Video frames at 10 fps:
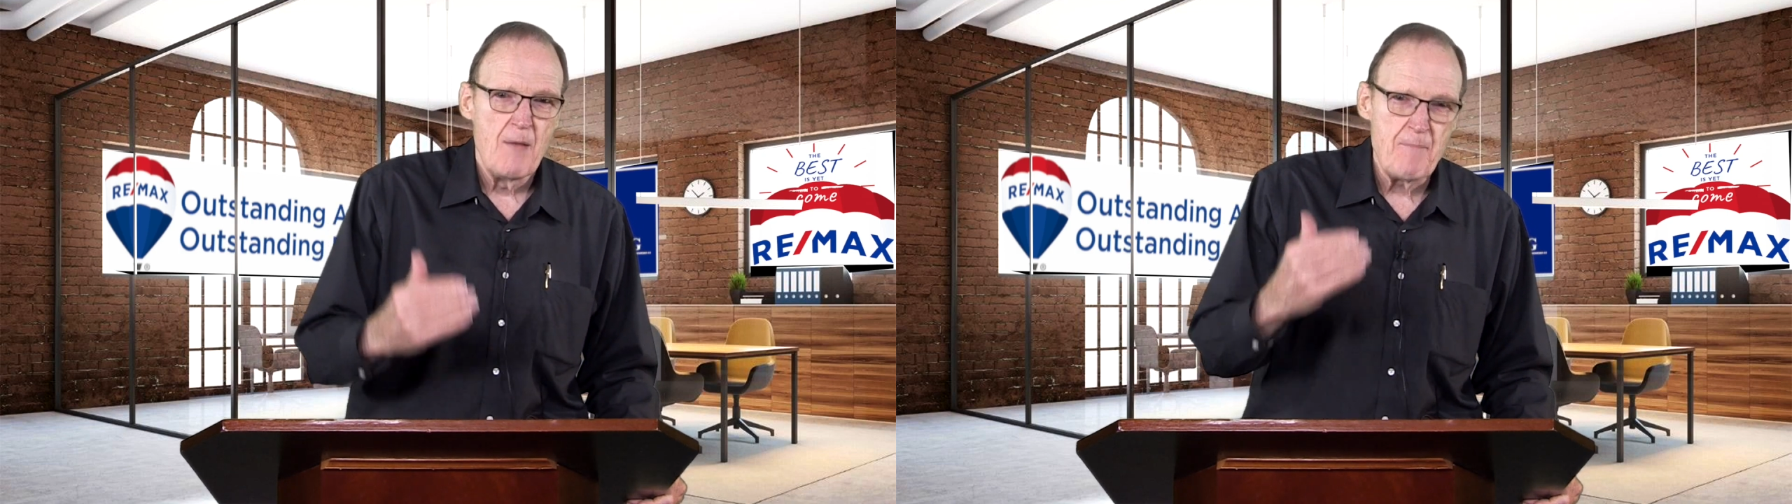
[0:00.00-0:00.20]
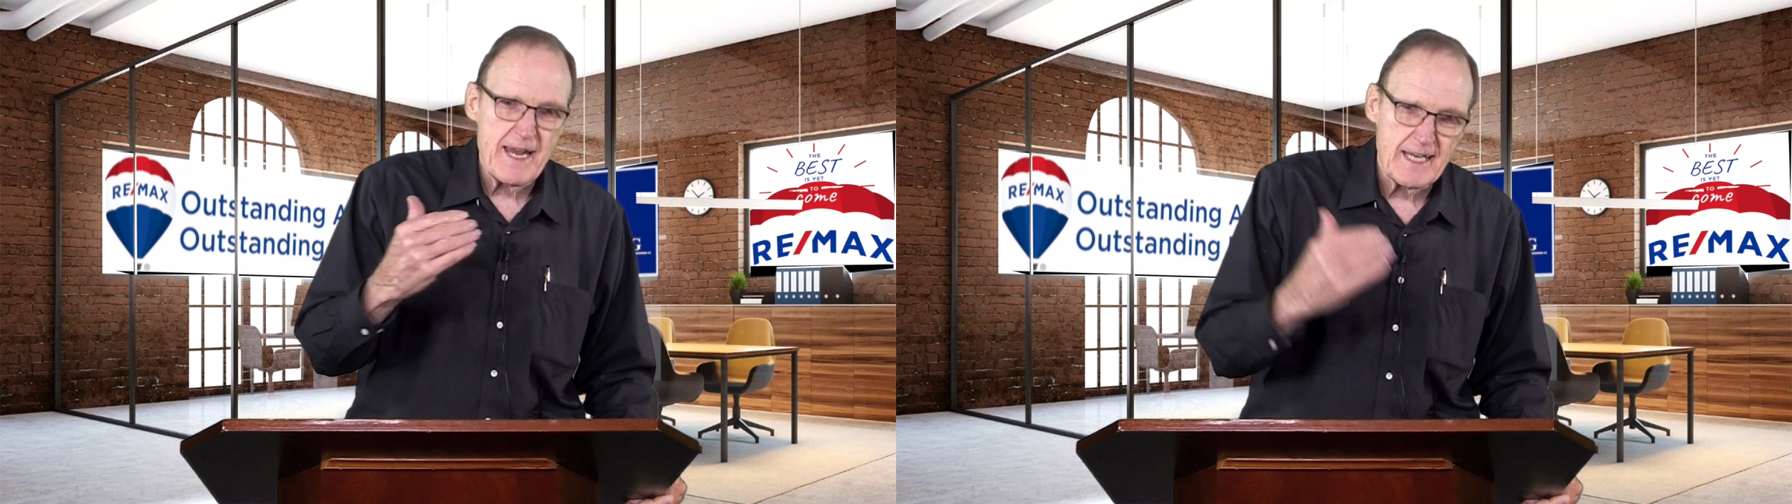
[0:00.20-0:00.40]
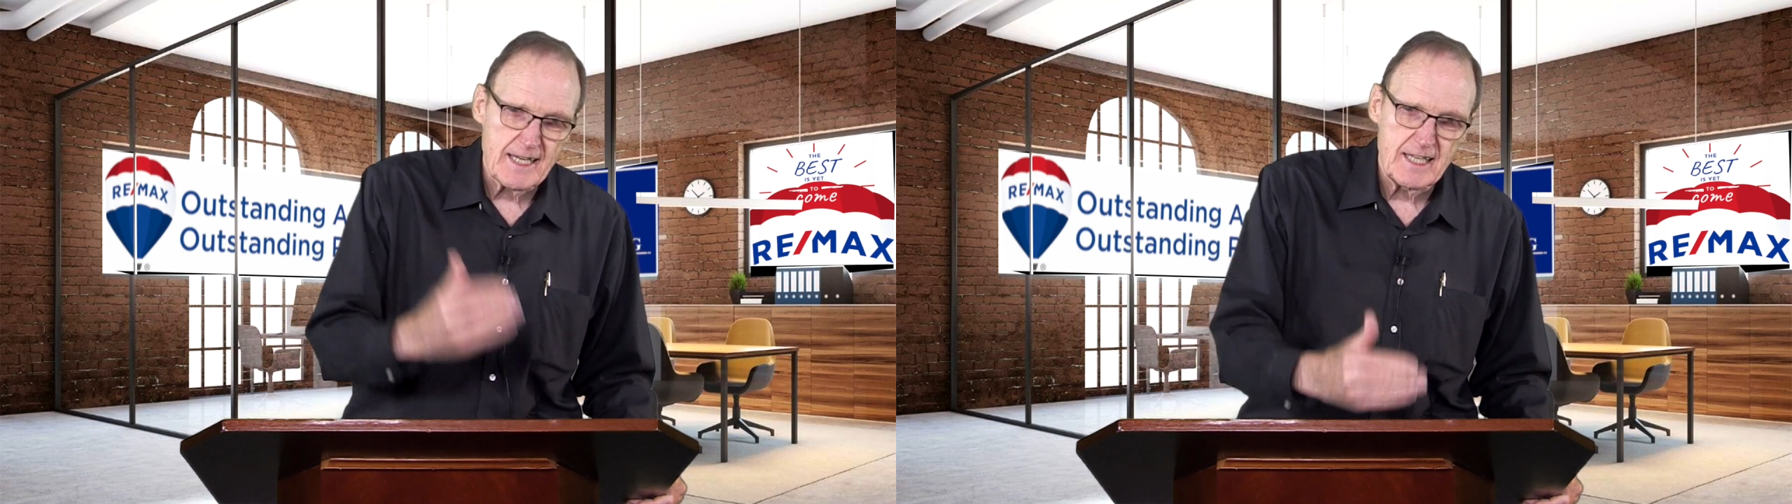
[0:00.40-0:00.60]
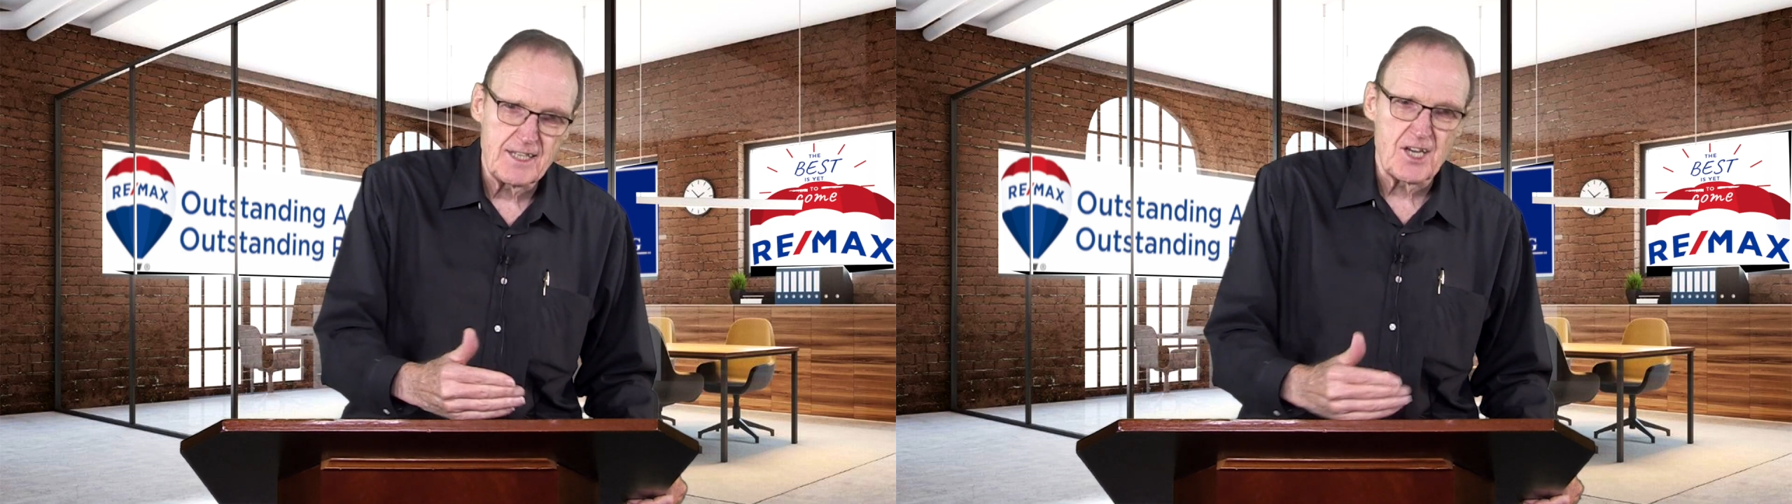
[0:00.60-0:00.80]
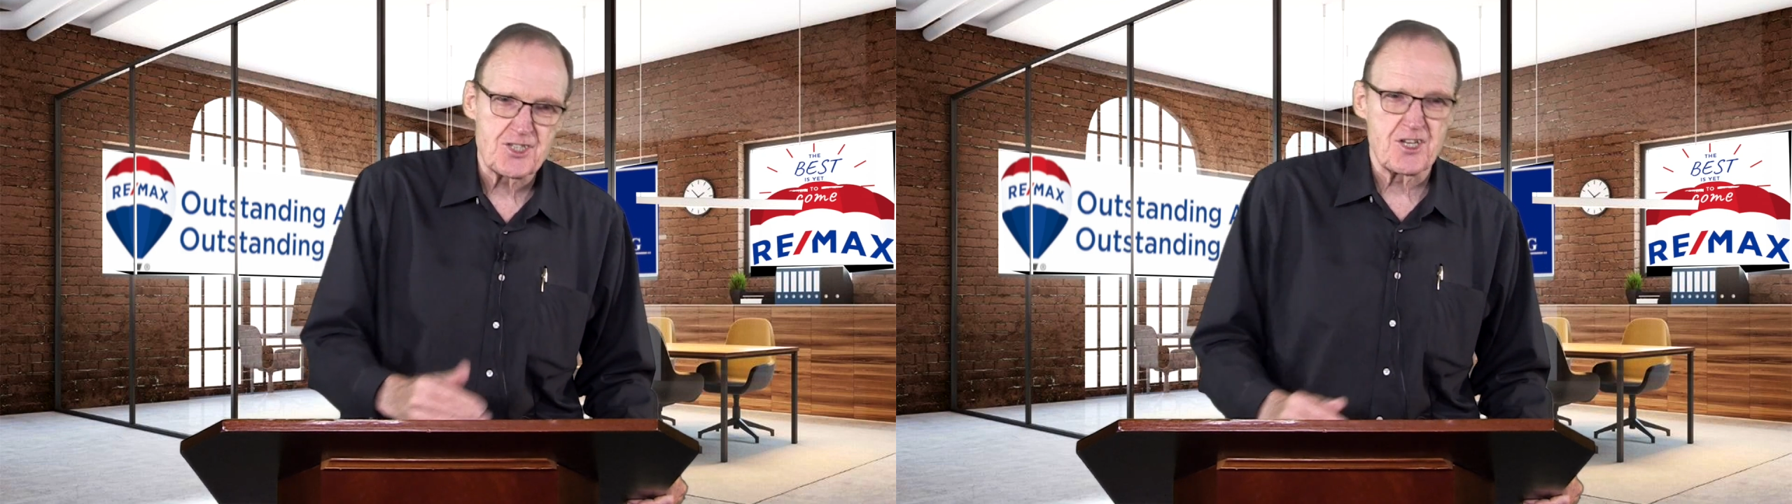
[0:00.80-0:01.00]
make it a
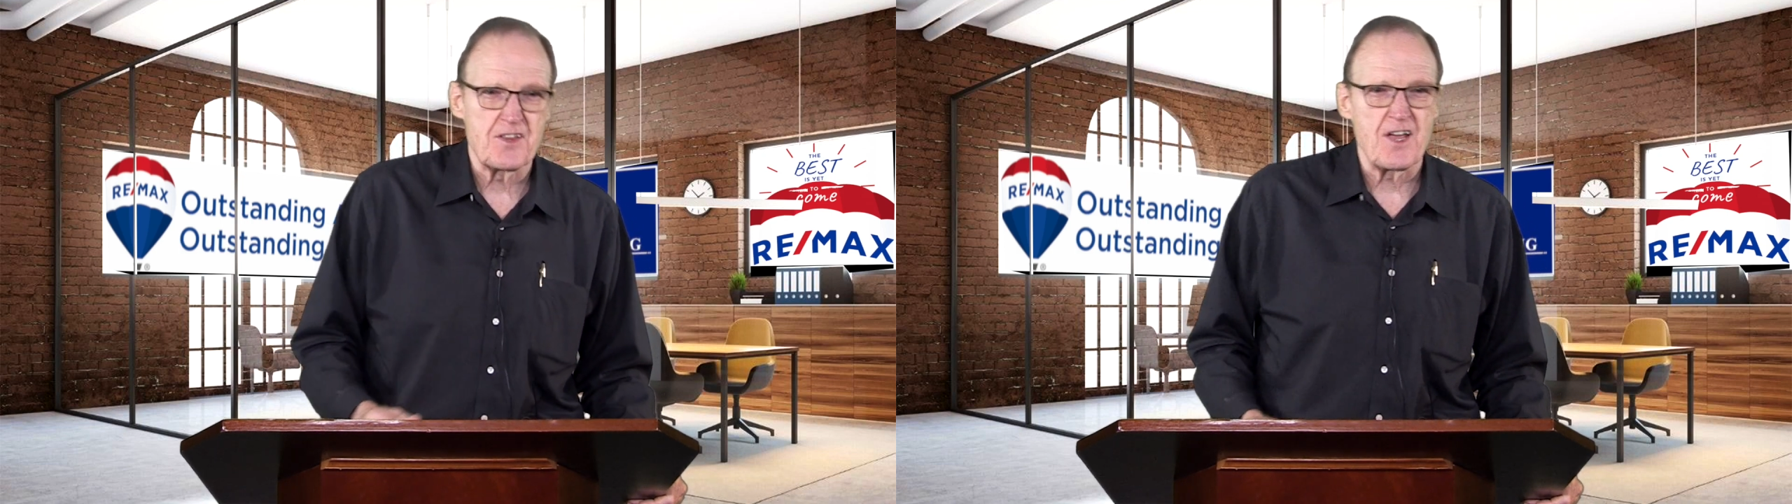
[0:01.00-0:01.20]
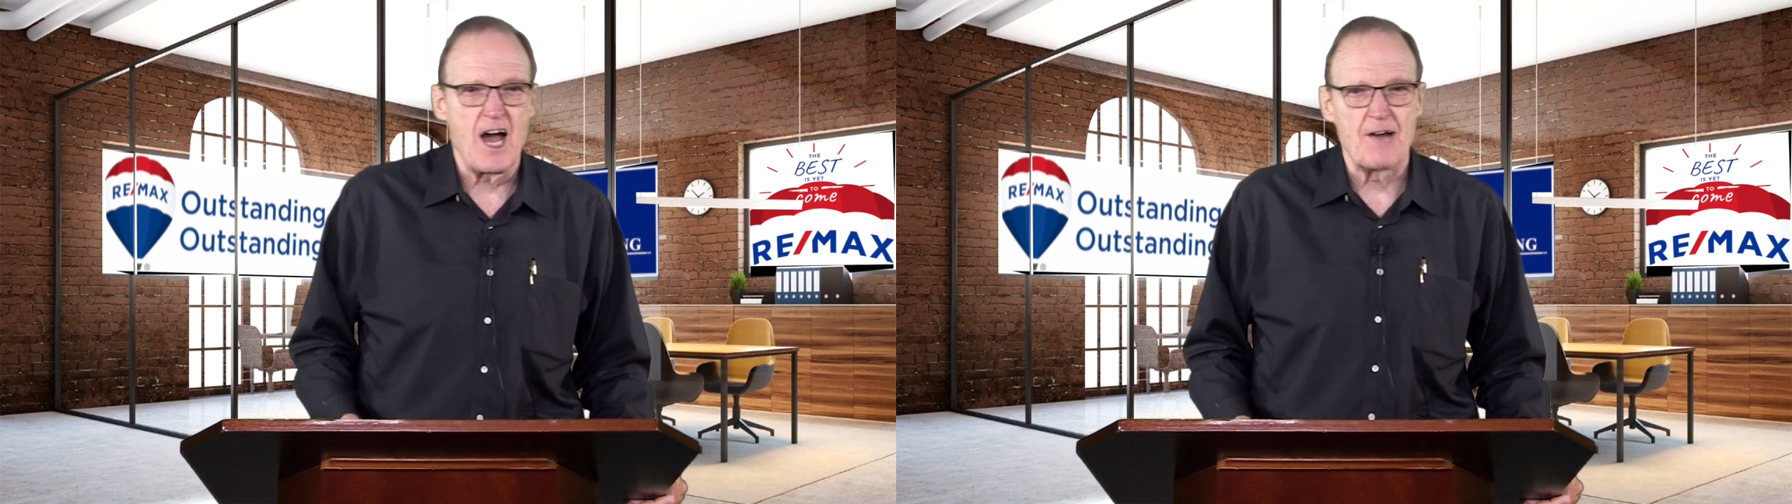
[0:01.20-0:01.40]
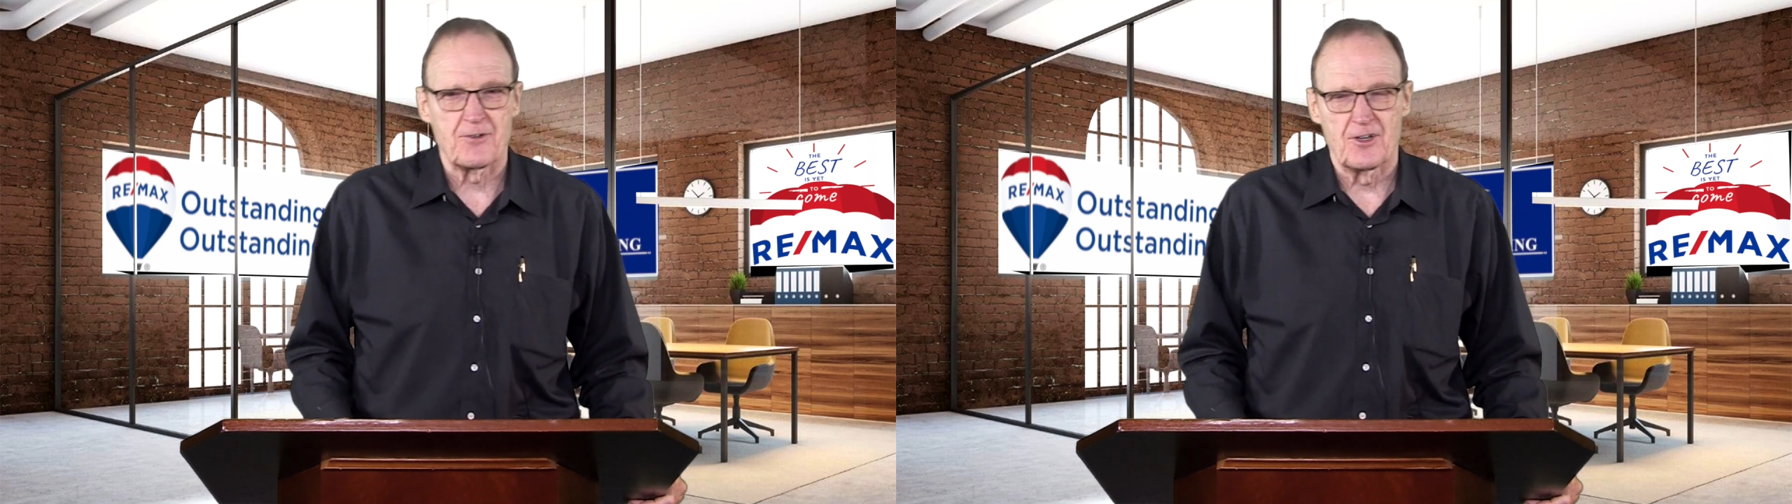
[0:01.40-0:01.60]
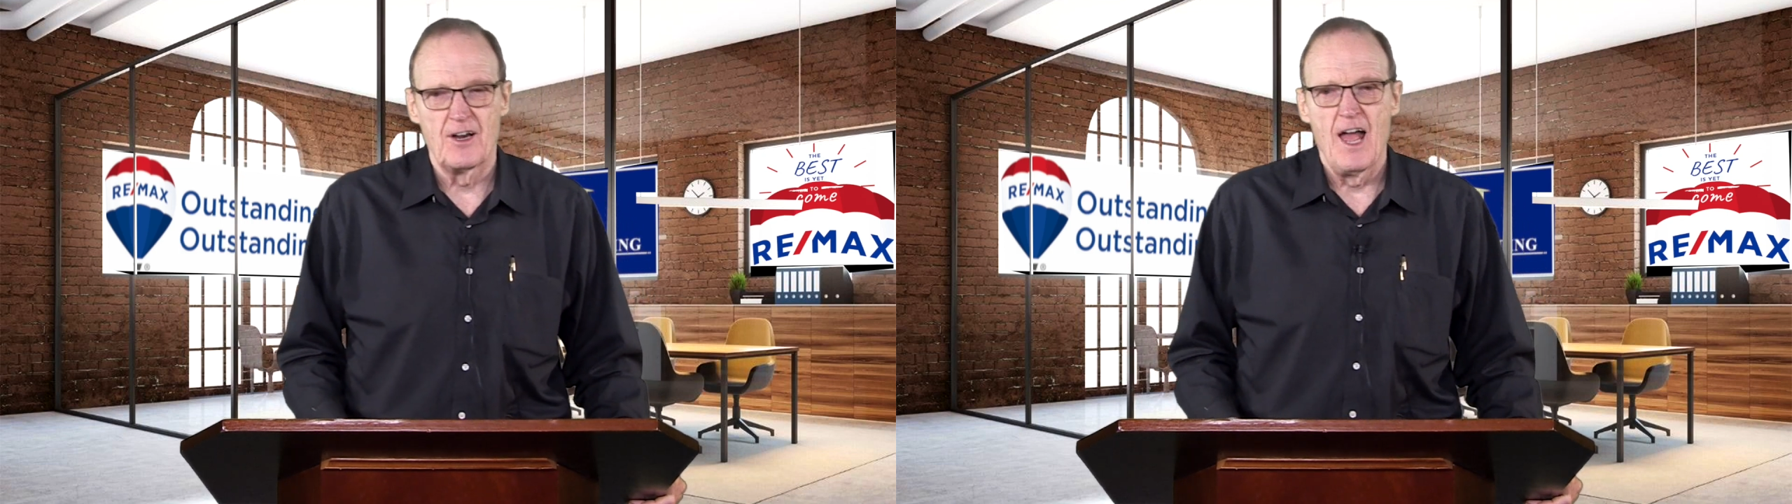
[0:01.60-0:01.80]
condition of the offer.